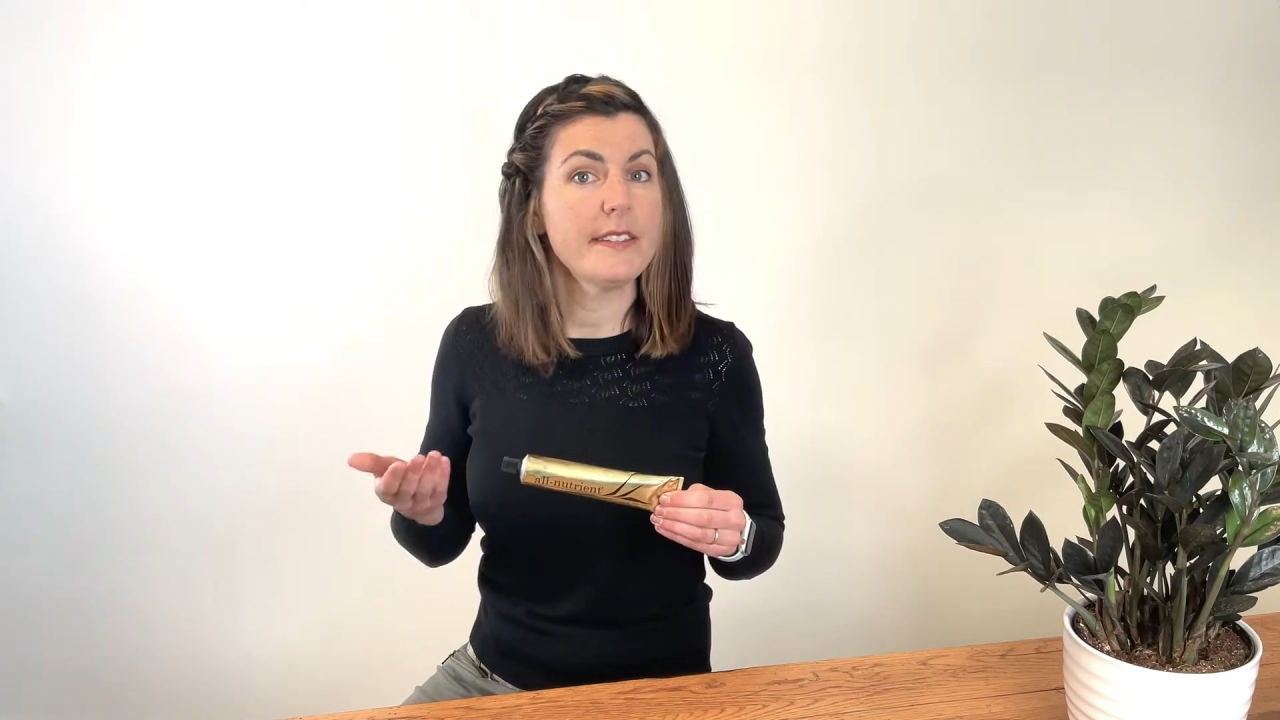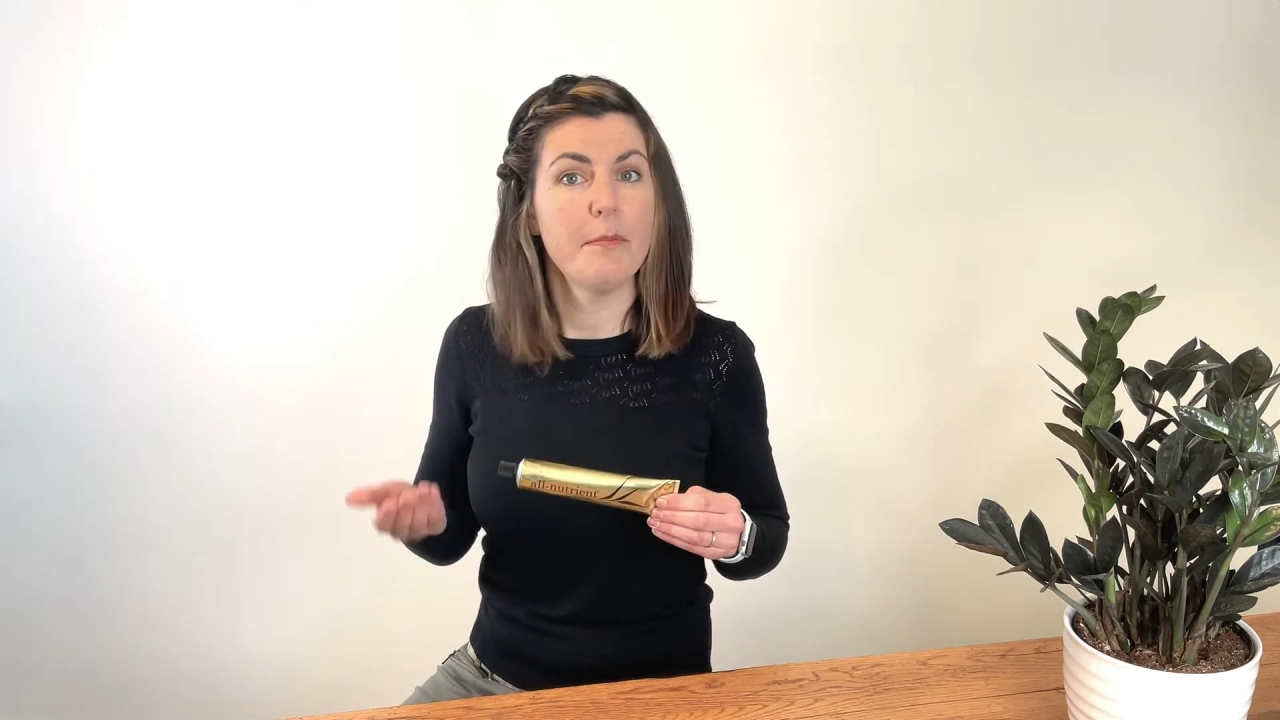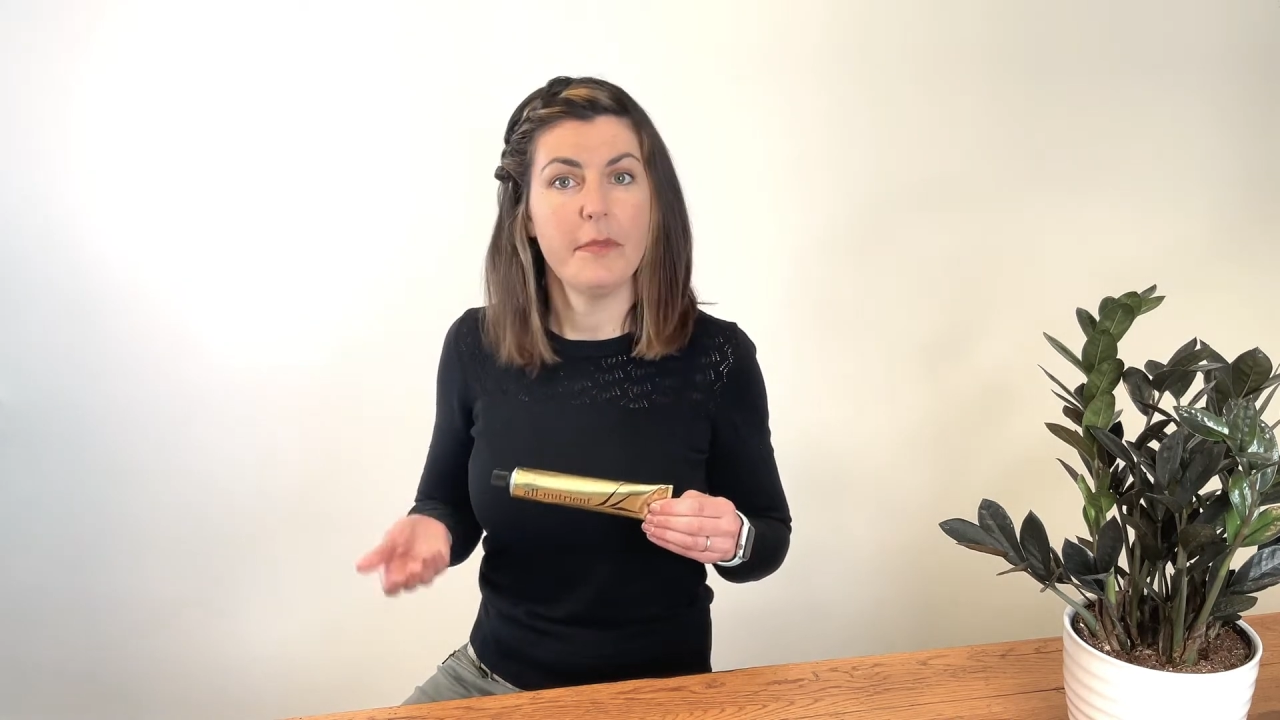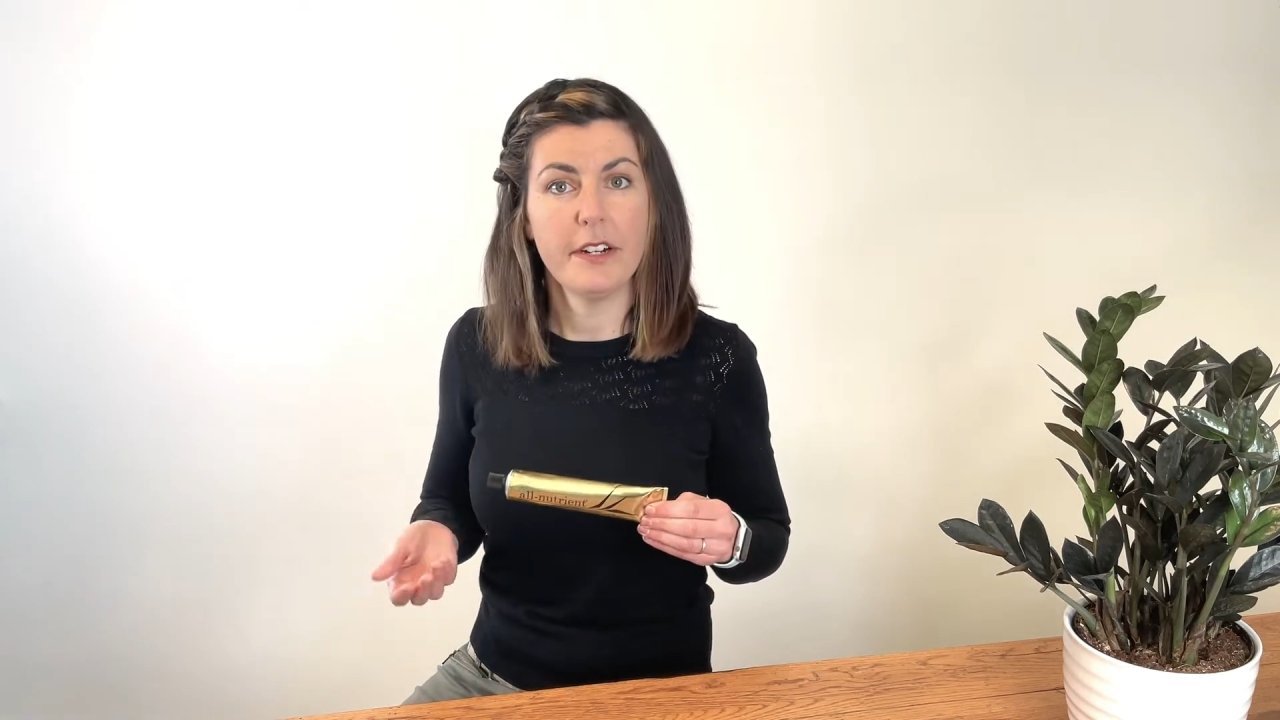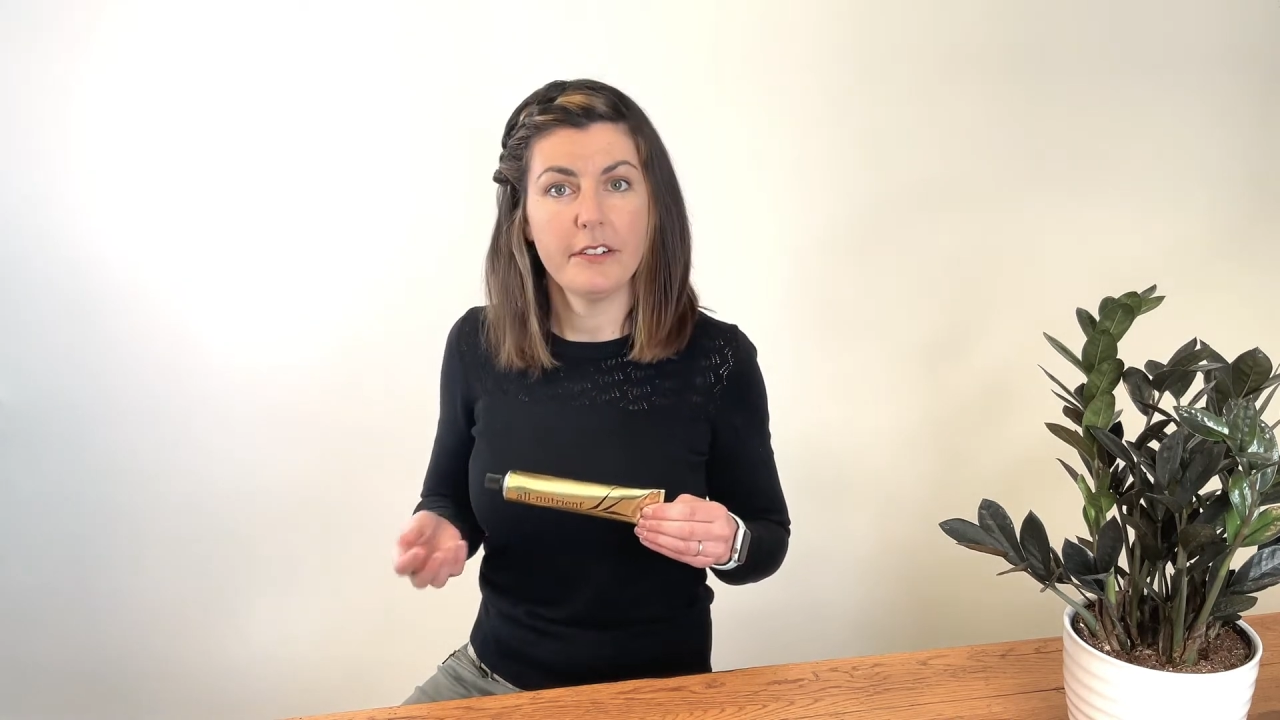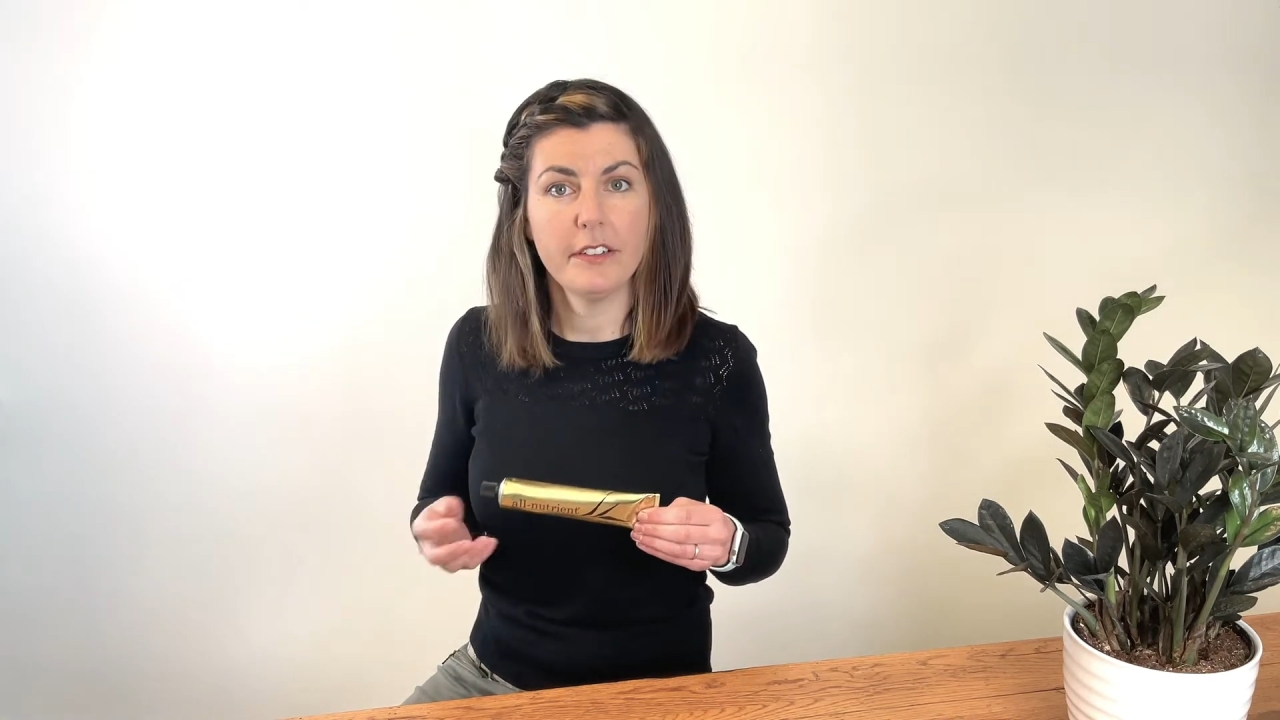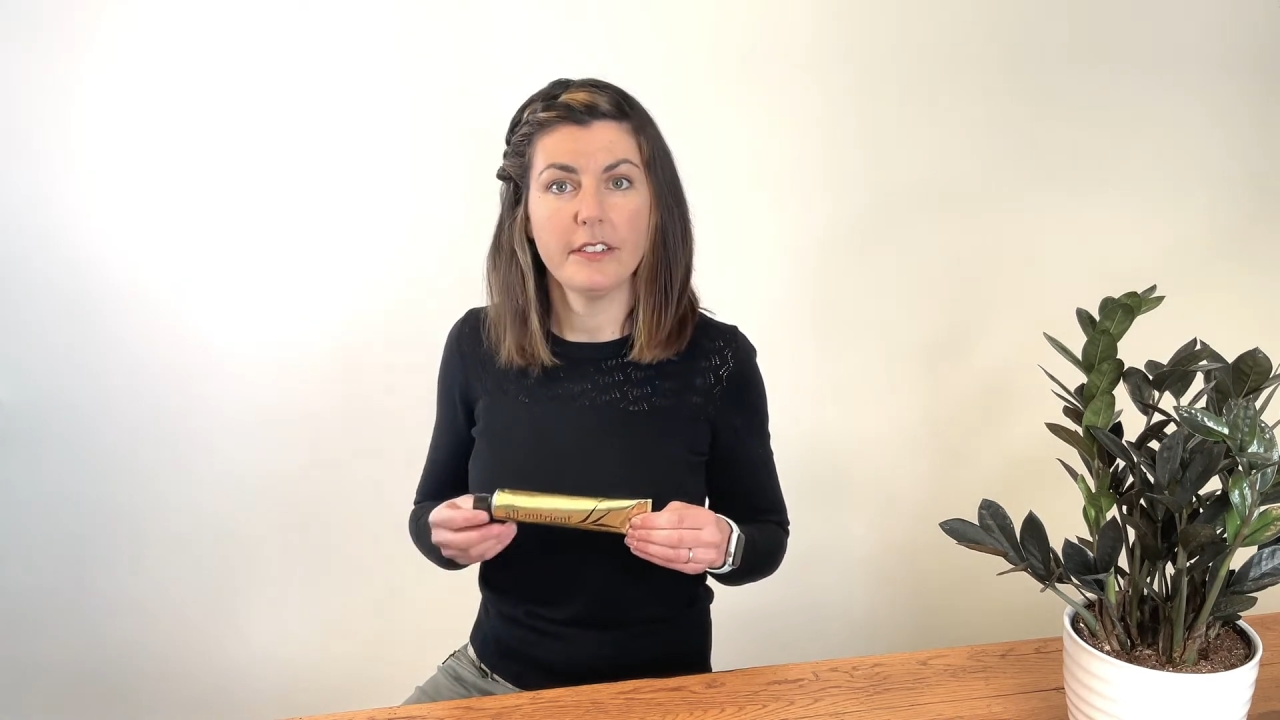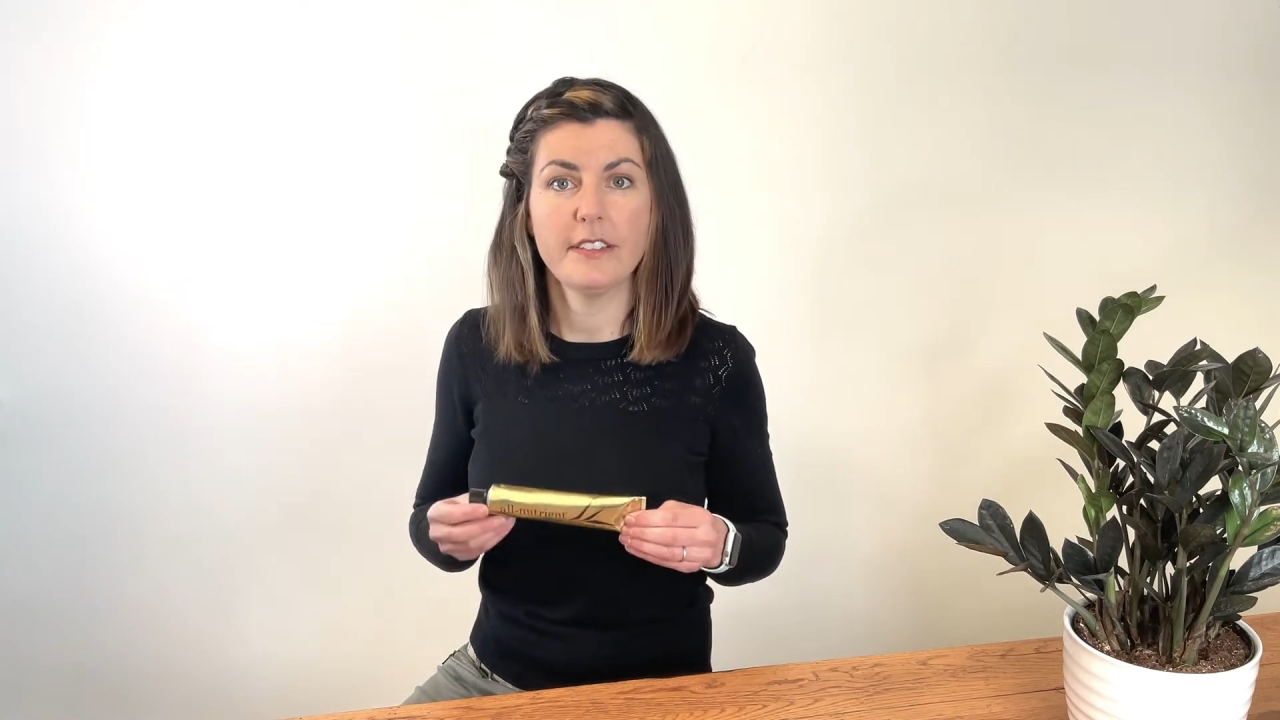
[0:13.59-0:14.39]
minerals,